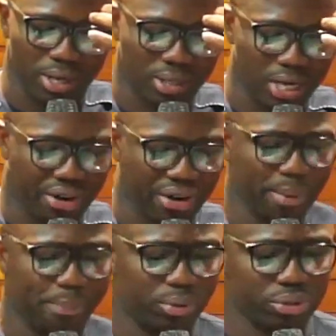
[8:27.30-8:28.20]
It
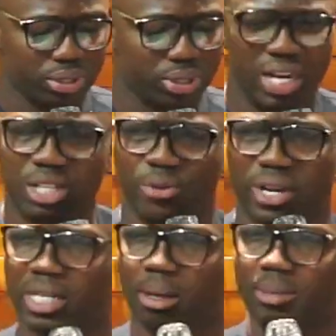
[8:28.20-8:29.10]
cripples its
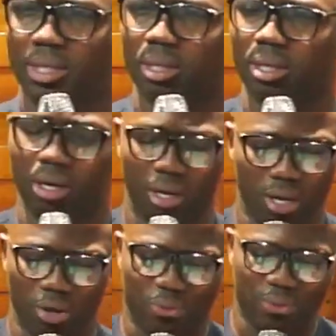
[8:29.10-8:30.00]
victims.
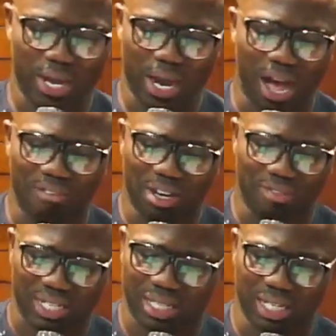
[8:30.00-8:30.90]
Fear have
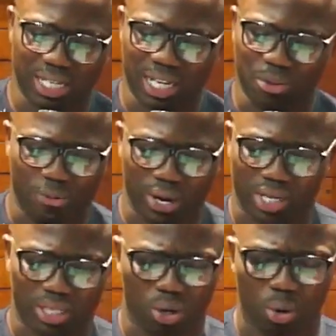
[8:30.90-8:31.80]
devastating effect
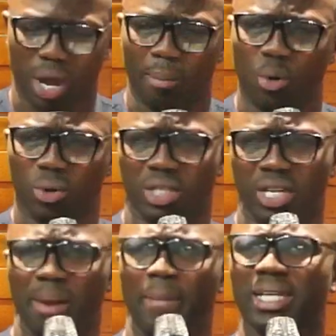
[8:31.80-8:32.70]
on our emotions. It
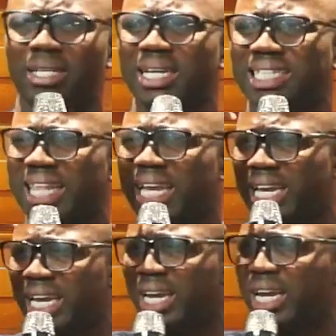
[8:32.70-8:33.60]
makes us think
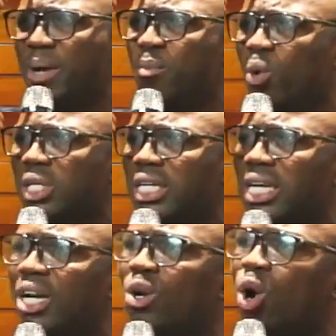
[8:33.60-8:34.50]
emotionally and
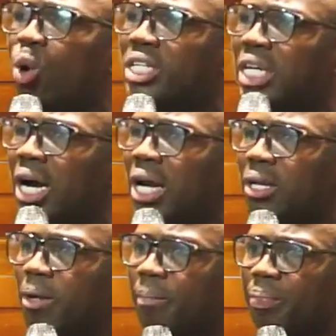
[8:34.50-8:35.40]
not logically.
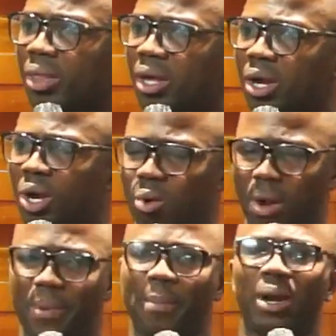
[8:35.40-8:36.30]
When
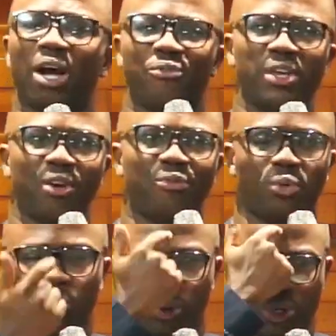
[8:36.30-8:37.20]
people are fearful,
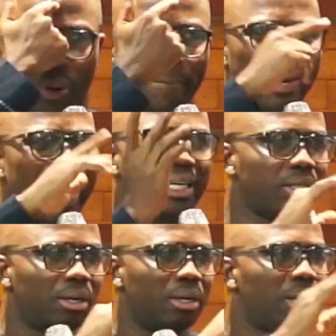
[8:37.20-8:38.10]
your mind
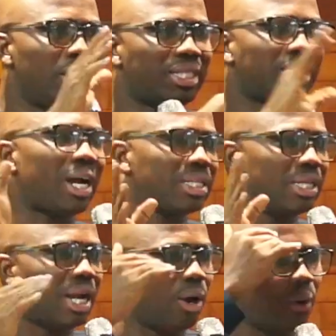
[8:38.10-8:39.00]
shuts down